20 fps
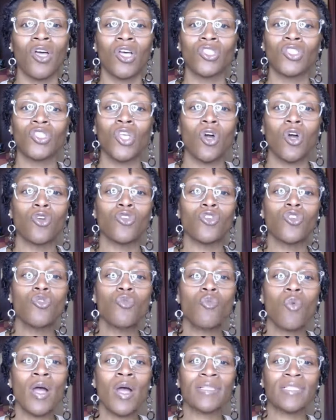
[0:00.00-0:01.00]
So you
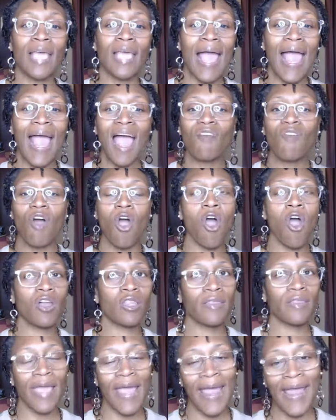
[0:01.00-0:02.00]
want to have all
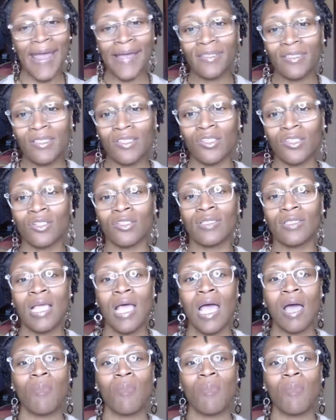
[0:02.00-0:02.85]
of the answers,